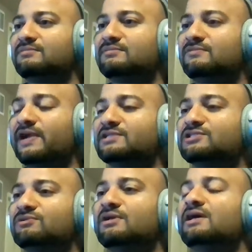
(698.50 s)
right?
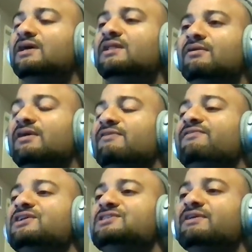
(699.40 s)
So if
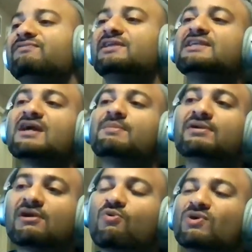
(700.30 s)
the incoming
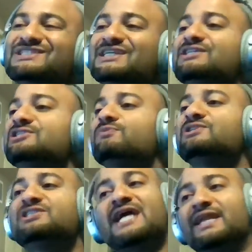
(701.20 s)
request is to a
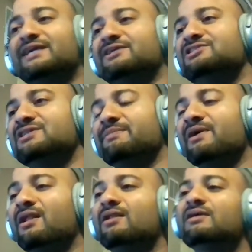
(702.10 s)
static
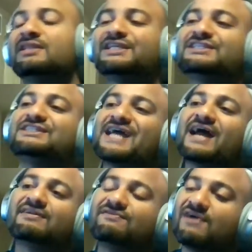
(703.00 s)
HTML, the
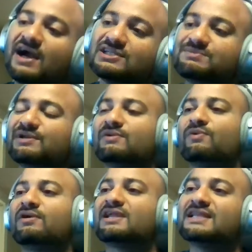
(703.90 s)
static files
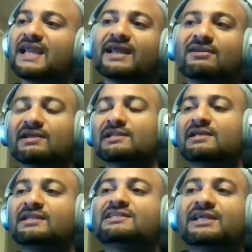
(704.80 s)
middleware can handle it,
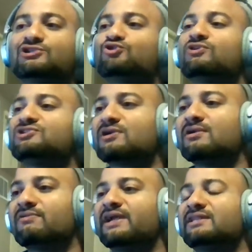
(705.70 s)
and it can short circuit
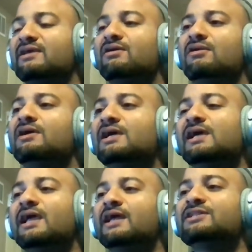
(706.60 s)
right there
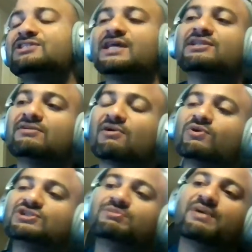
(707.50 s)
and send the
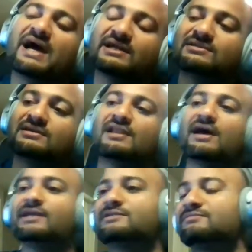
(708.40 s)
request back to the
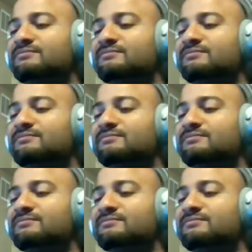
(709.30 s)
client